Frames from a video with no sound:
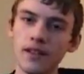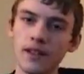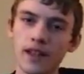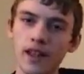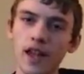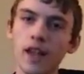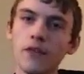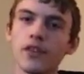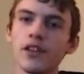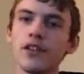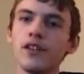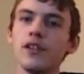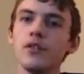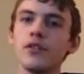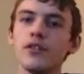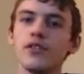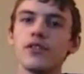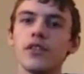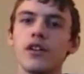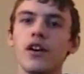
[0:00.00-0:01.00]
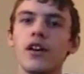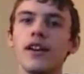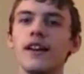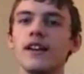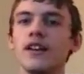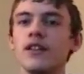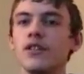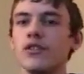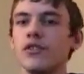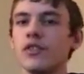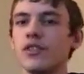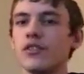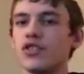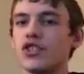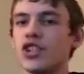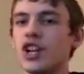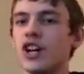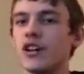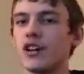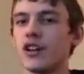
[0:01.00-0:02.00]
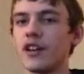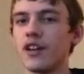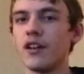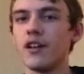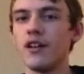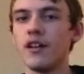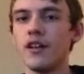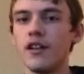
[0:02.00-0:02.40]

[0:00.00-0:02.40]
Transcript: It gives a use to all that useless junk.